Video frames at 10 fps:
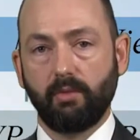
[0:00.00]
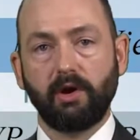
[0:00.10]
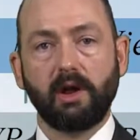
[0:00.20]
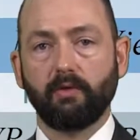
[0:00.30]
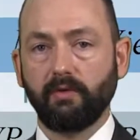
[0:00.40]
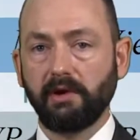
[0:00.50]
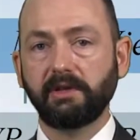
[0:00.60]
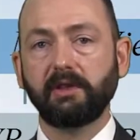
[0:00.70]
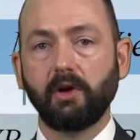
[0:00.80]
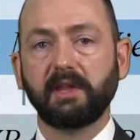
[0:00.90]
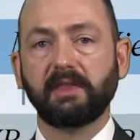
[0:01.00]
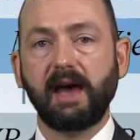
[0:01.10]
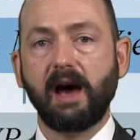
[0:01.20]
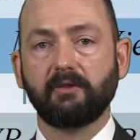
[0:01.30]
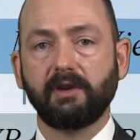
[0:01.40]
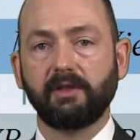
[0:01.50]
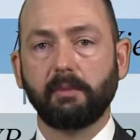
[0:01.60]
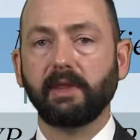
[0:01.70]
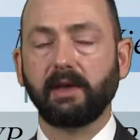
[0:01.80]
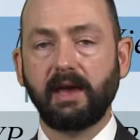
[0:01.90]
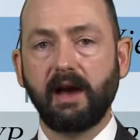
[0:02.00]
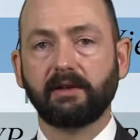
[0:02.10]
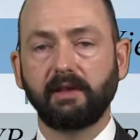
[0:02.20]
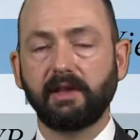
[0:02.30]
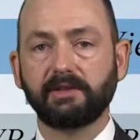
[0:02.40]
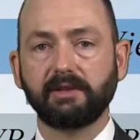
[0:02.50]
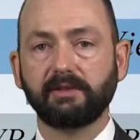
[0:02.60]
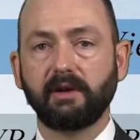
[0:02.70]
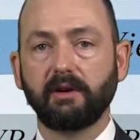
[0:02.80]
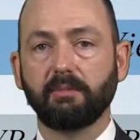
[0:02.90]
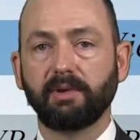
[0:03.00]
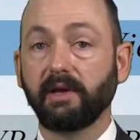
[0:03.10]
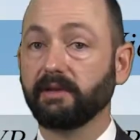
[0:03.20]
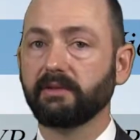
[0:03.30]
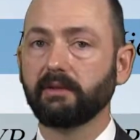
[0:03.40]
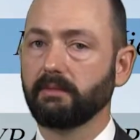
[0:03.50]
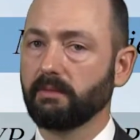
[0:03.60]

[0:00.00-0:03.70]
we're going to really look at the algorithm and the calculations that are in place.